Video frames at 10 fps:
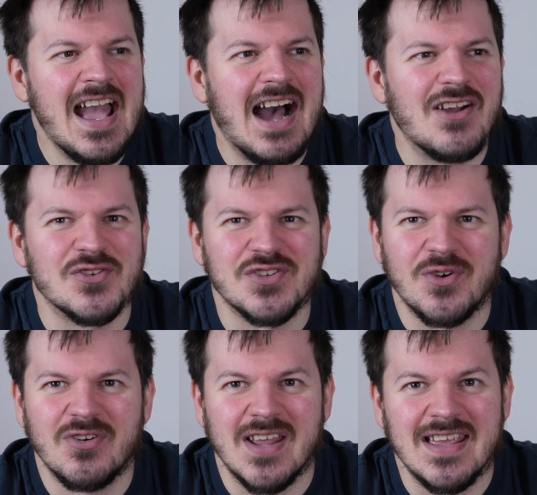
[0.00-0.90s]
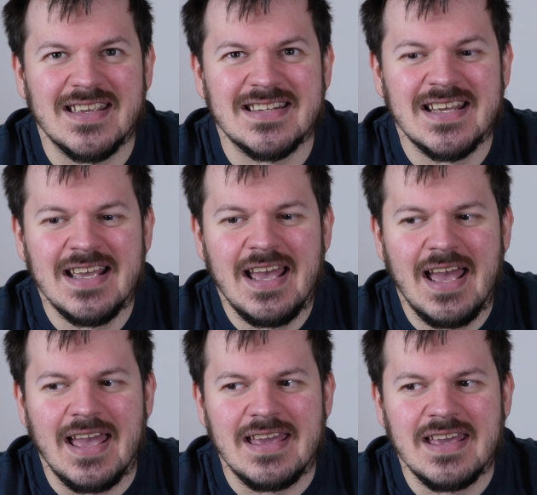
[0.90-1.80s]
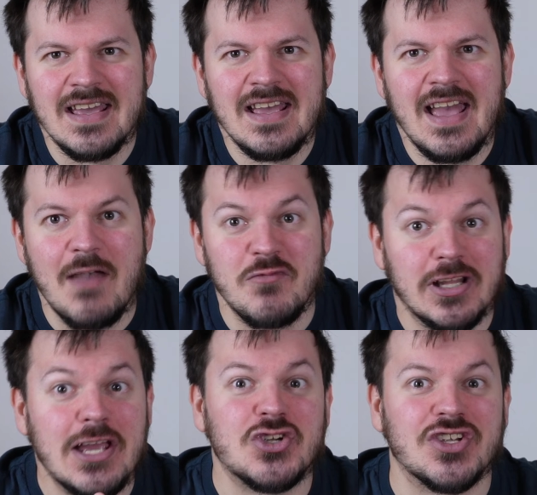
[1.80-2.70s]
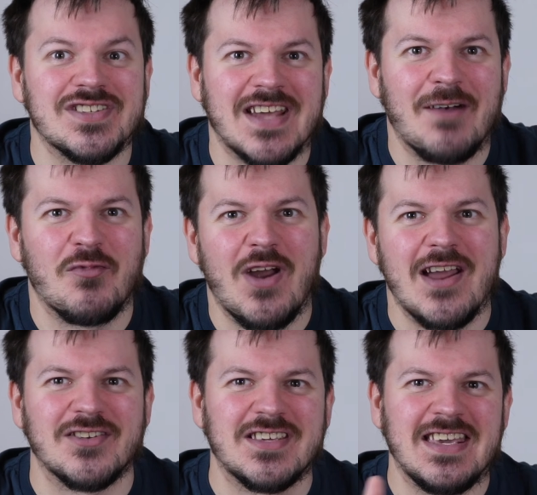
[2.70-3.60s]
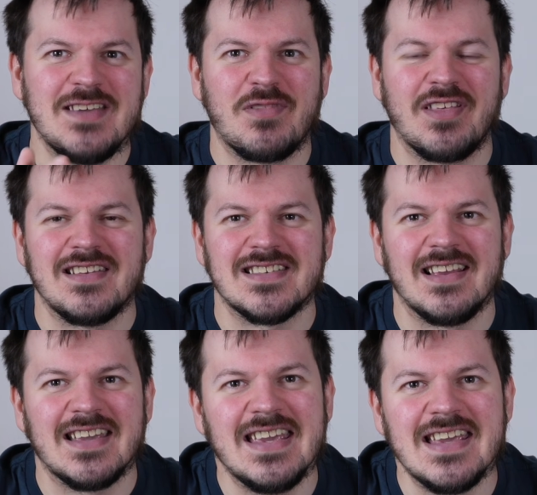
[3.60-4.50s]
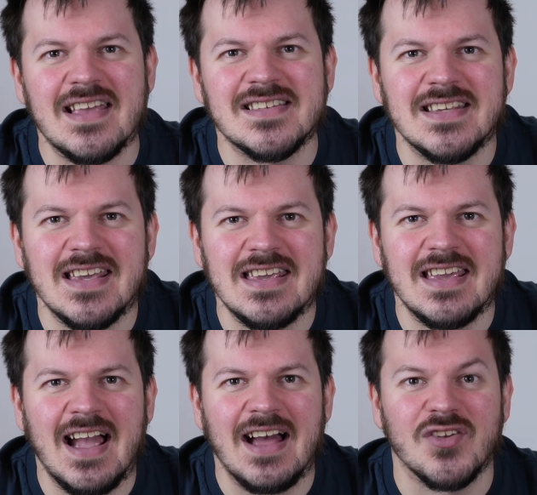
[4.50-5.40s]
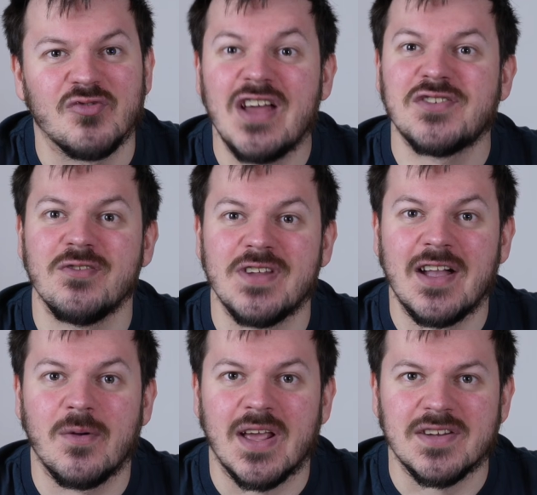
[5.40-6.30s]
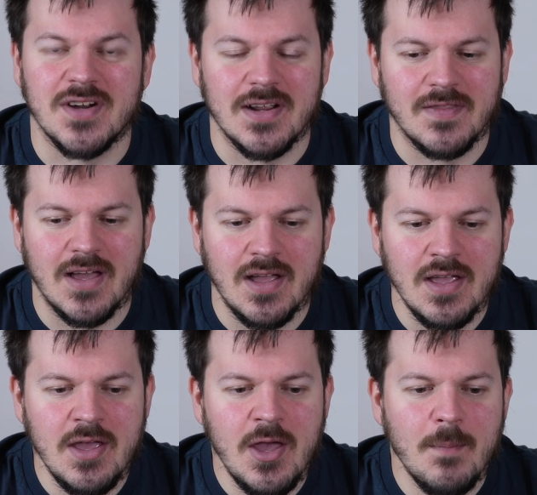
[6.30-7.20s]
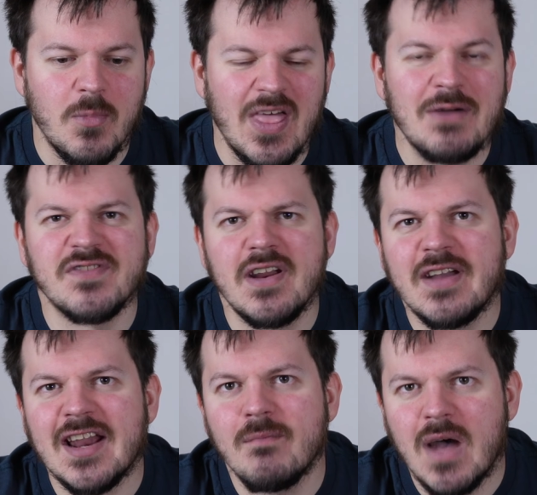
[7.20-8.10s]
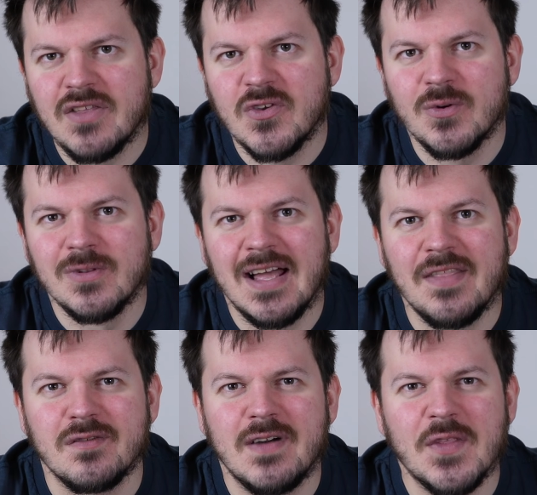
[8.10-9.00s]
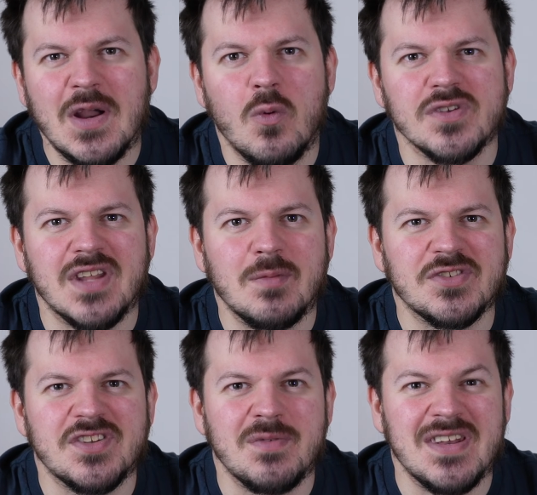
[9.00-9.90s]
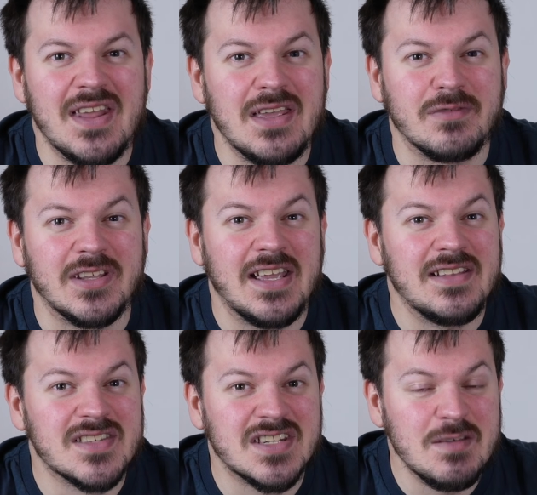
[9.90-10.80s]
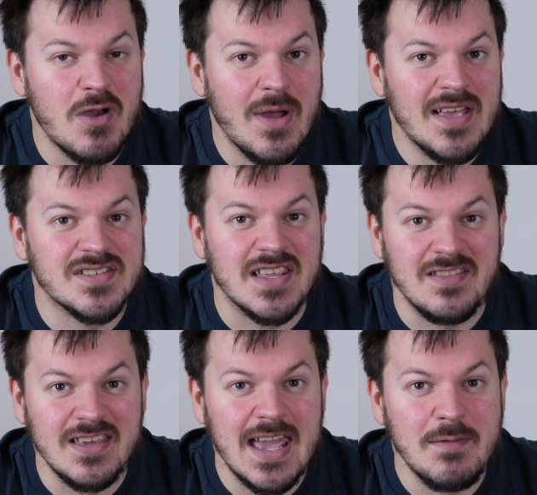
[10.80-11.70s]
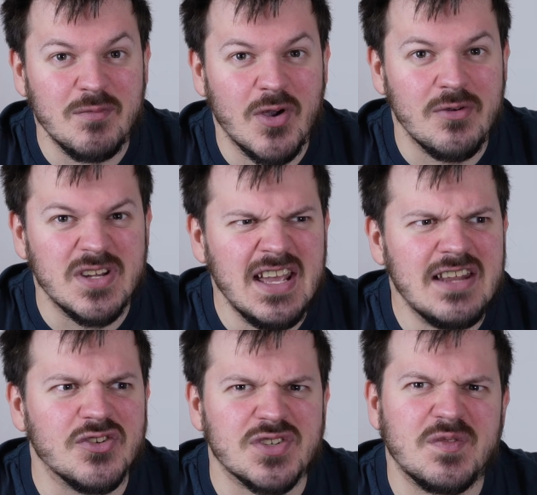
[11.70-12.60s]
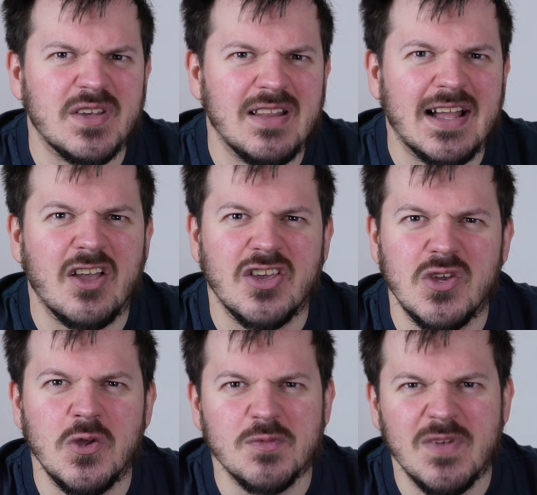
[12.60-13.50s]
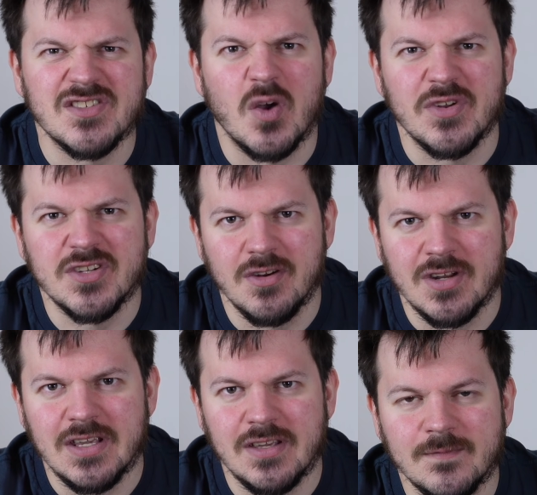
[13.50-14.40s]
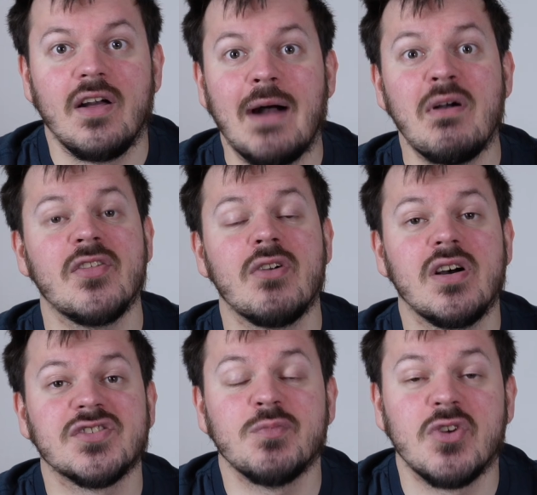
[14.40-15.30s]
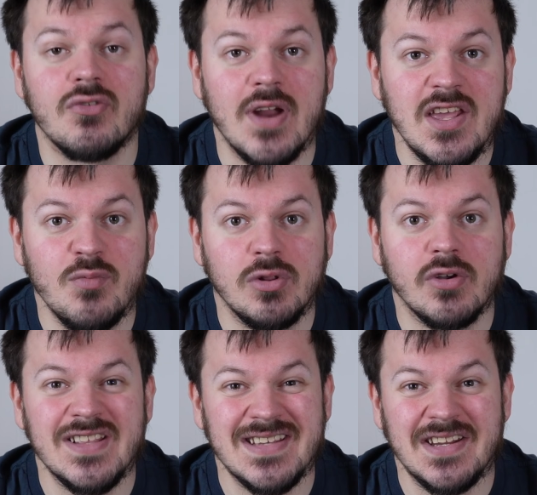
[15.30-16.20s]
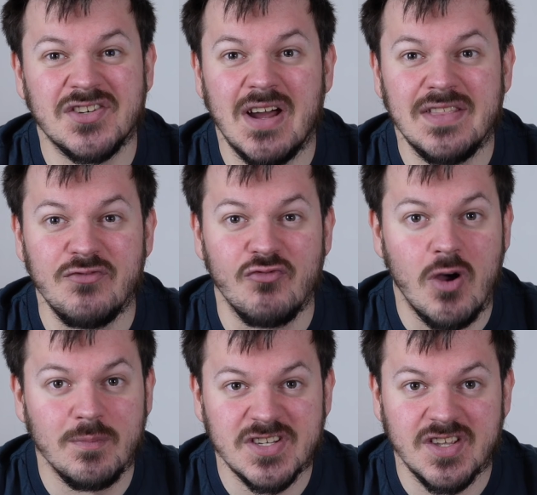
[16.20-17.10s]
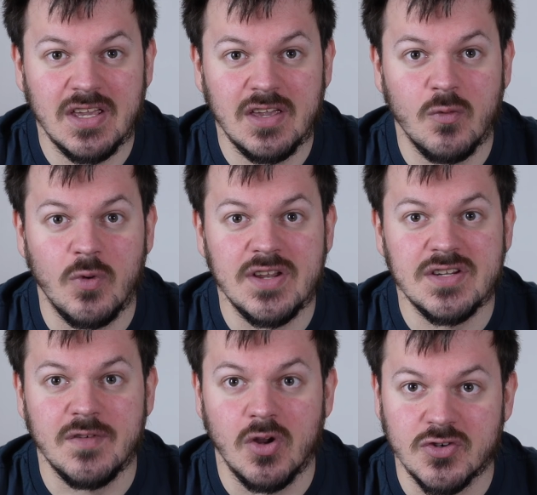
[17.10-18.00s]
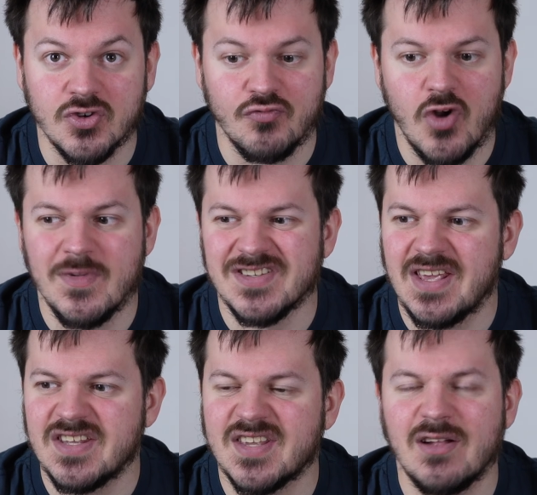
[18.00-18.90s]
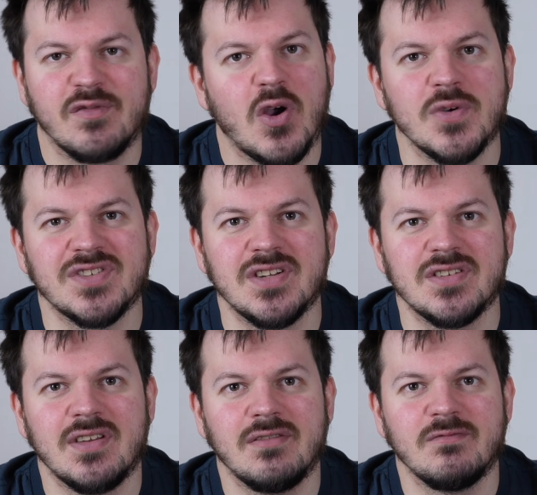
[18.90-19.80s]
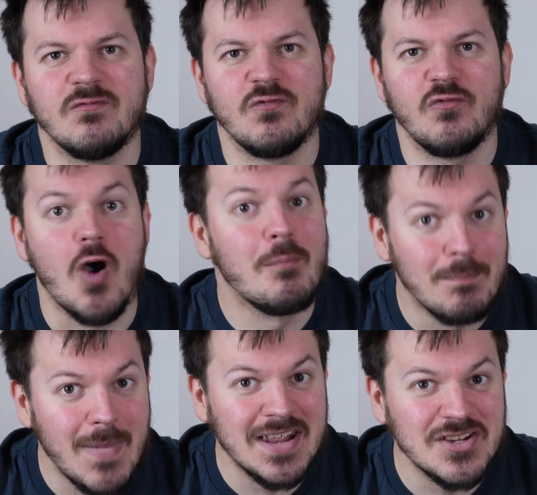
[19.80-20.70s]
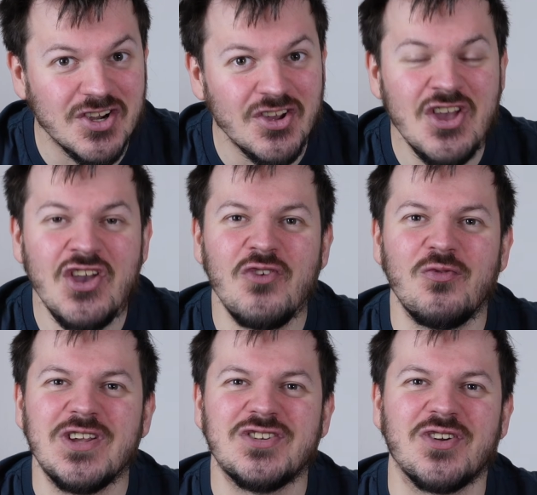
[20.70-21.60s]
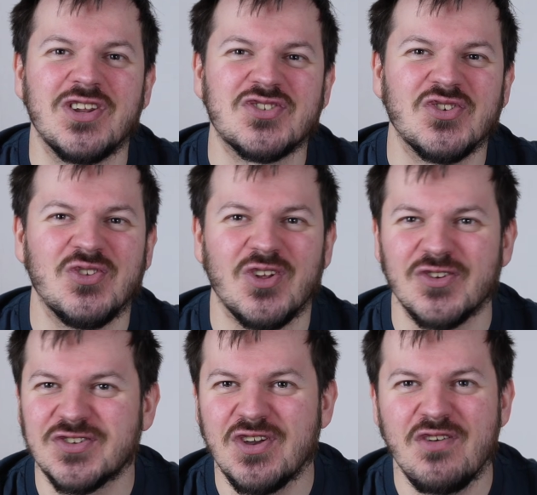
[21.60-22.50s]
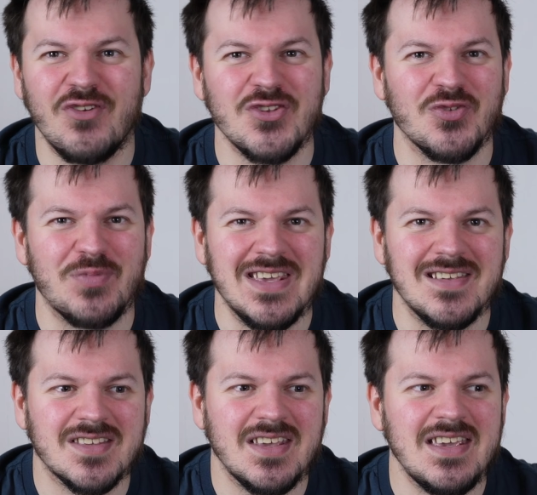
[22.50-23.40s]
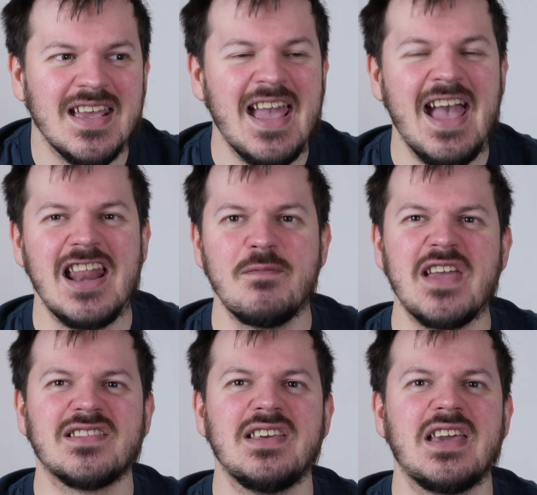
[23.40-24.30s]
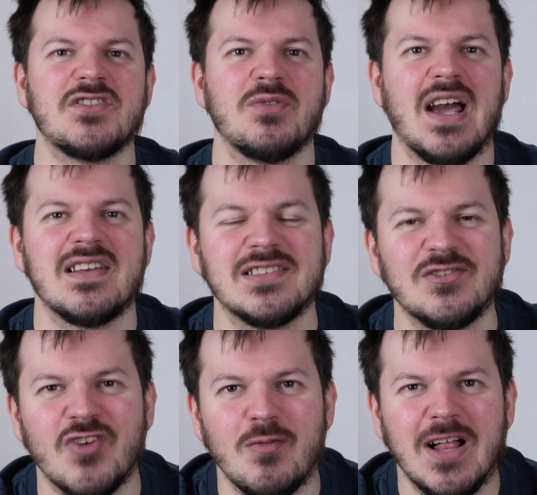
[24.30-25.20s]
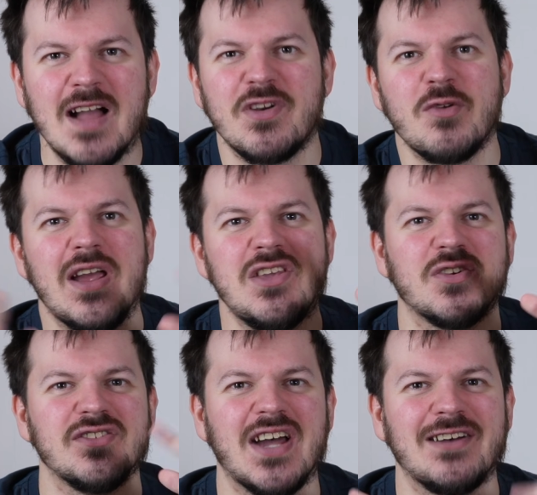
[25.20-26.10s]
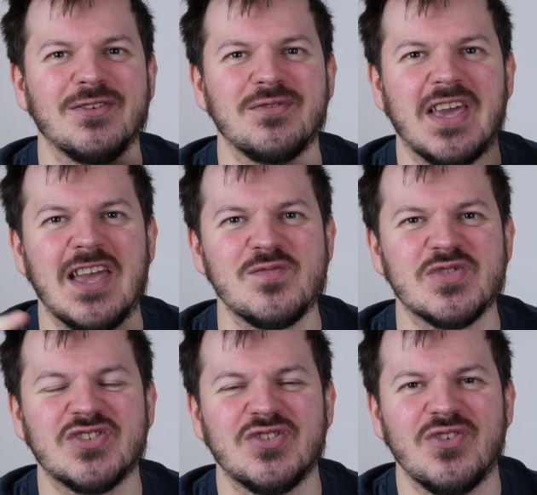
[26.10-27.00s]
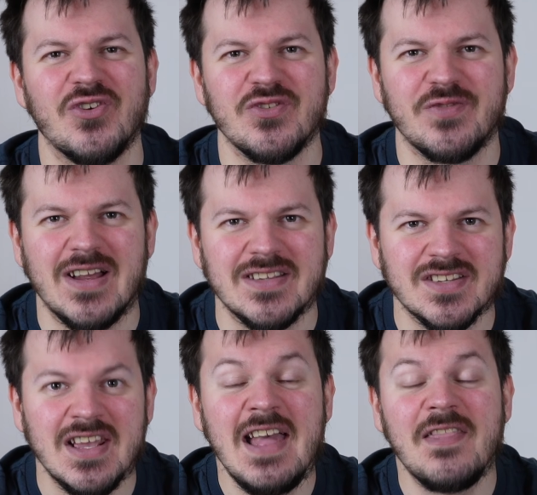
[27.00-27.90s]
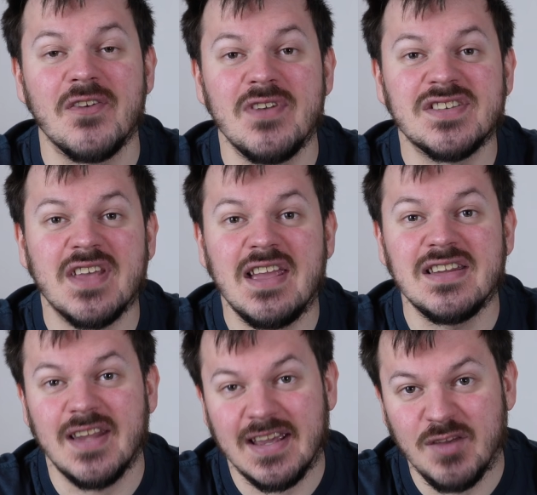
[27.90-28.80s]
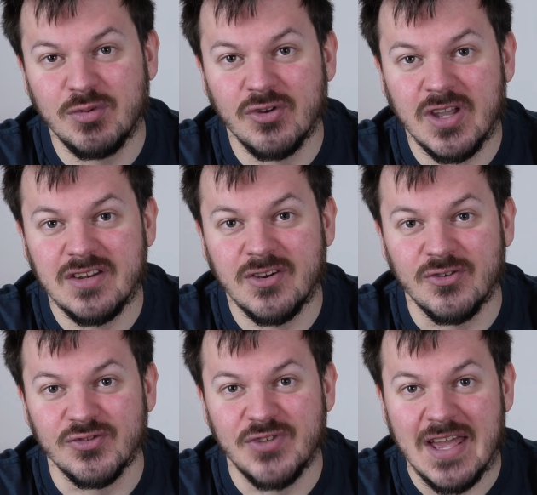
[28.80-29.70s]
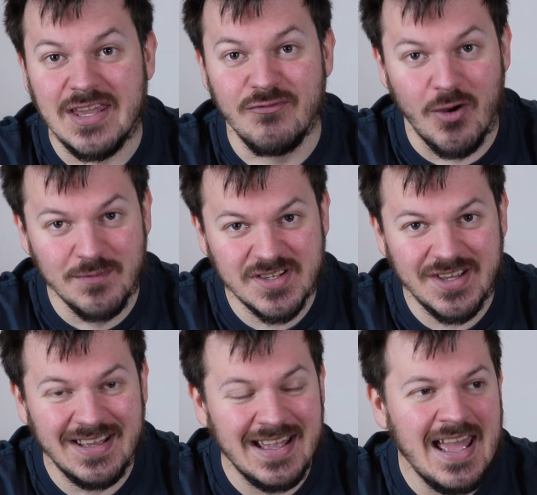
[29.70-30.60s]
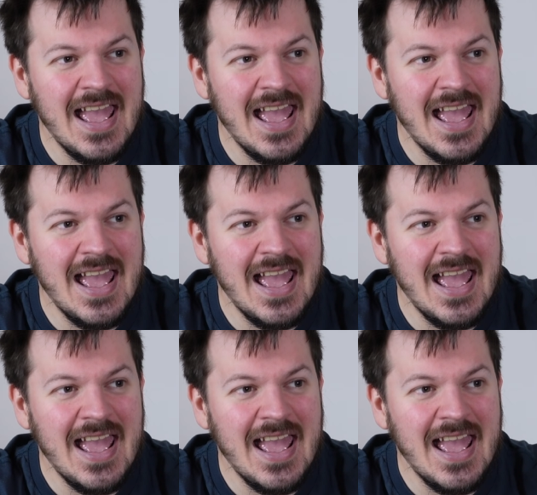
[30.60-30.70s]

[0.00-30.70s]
I also created a emulation tab where I could keep things like ESDE and RetroDeck when I tried that. But that was very kind of manual, and the fact that I wasn't able to do it natively in SteamOS in the gaming mode does feel like a huge missed opportunity. However, there are some great plugins. I did try the ROM Sync, which, if you're not sure, ROM is a self-hosted ROM manager, which you can install on a server on your PC, and it basically gives you a nice little ROM library where you can download games to your device. There is a Decky plugin called Decky ROM Sync.